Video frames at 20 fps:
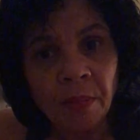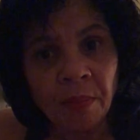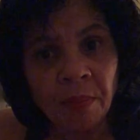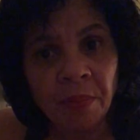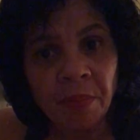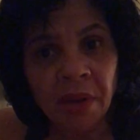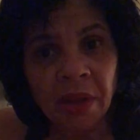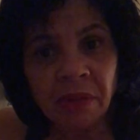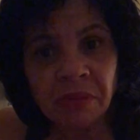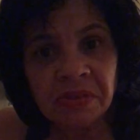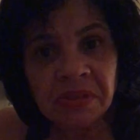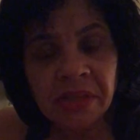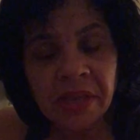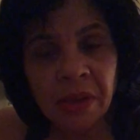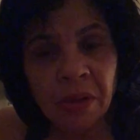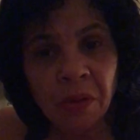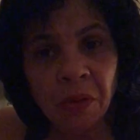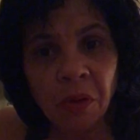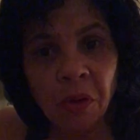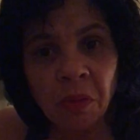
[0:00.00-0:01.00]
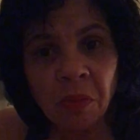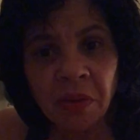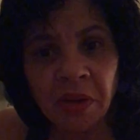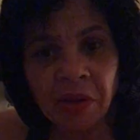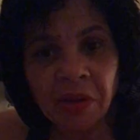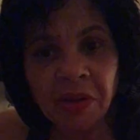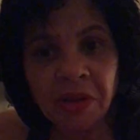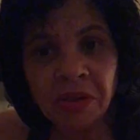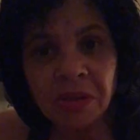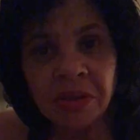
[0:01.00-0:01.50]
But I'll stay home and
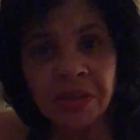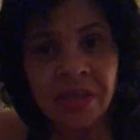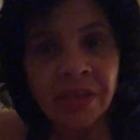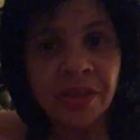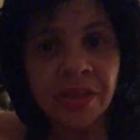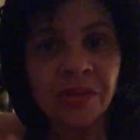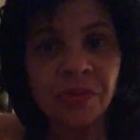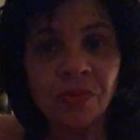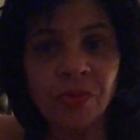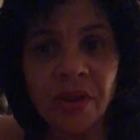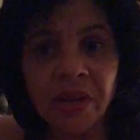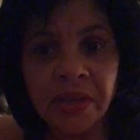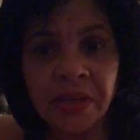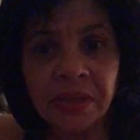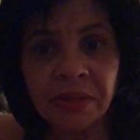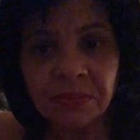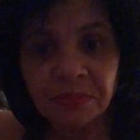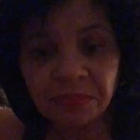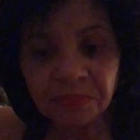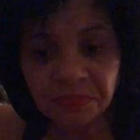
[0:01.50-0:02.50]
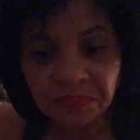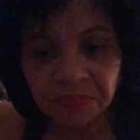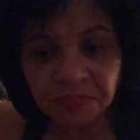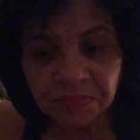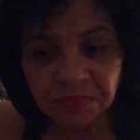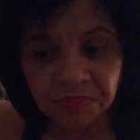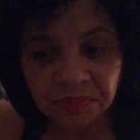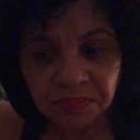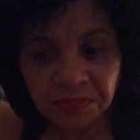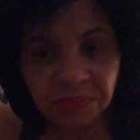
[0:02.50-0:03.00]
I'll get the kids ready
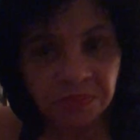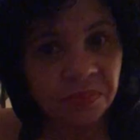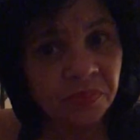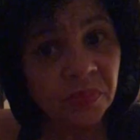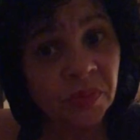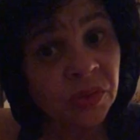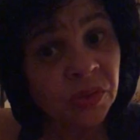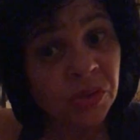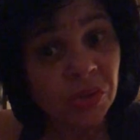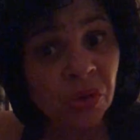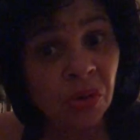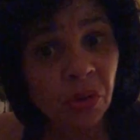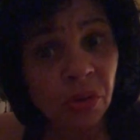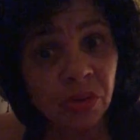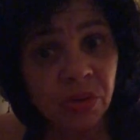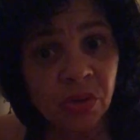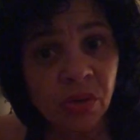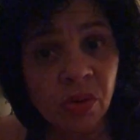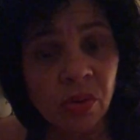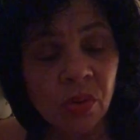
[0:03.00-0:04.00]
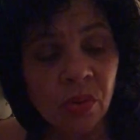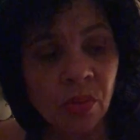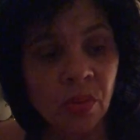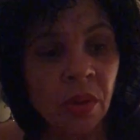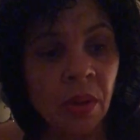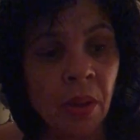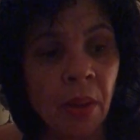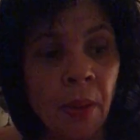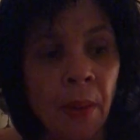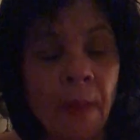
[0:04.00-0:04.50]
to go to school,
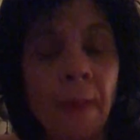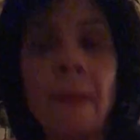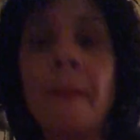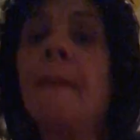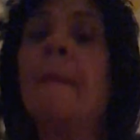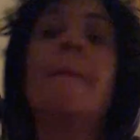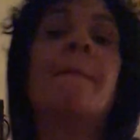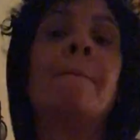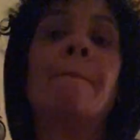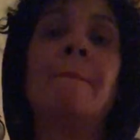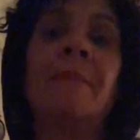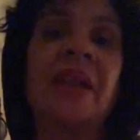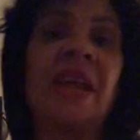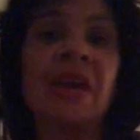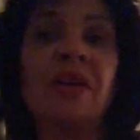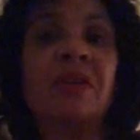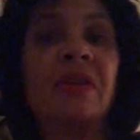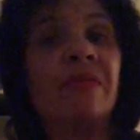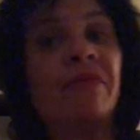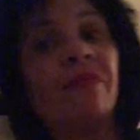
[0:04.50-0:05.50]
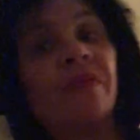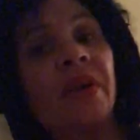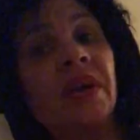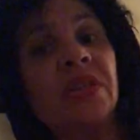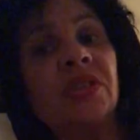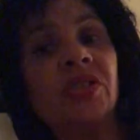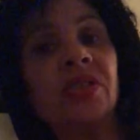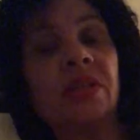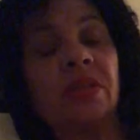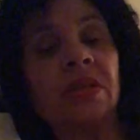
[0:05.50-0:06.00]
but I couldn't
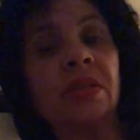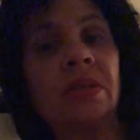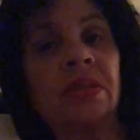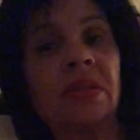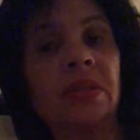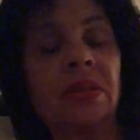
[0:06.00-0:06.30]
function.